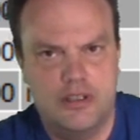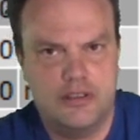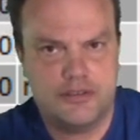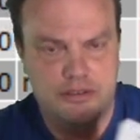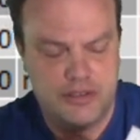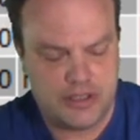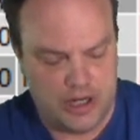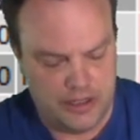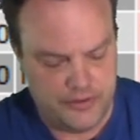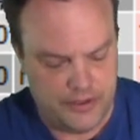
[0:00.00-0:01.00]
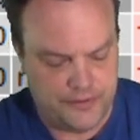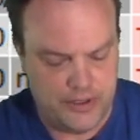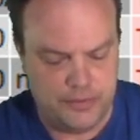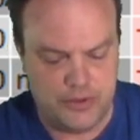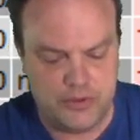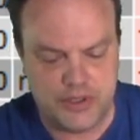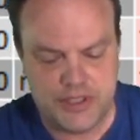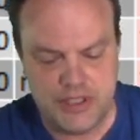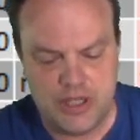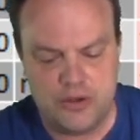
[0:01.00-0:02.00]
So he's kind of iffy, but we'll
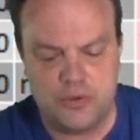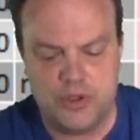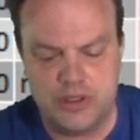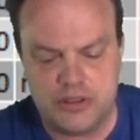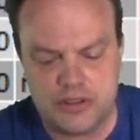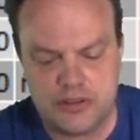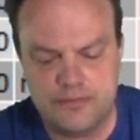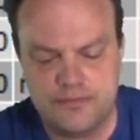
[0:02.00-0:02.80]
see how it works.